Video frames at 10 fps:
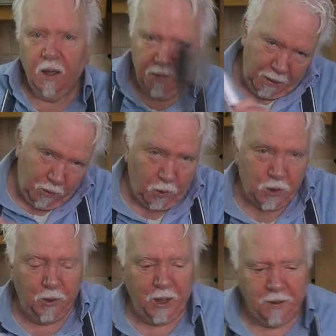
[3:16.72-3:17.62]
that will
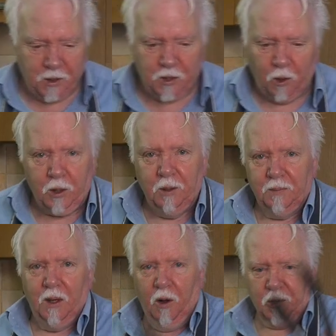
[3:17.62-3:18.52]
also get the stock
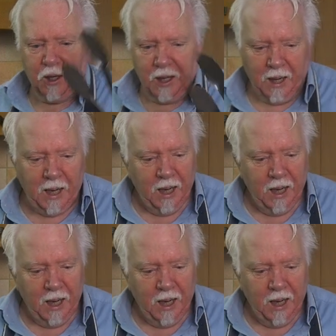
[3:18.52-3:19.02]
hot again.